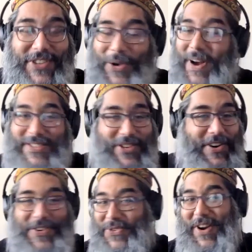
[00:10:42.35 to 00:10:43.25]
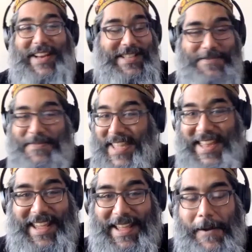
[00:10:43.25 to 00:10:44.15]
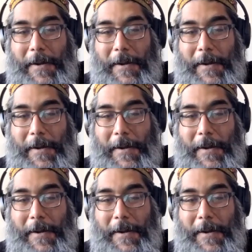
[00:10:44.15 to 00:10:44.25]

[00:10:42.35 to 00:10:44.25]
You know, I started right at the beginning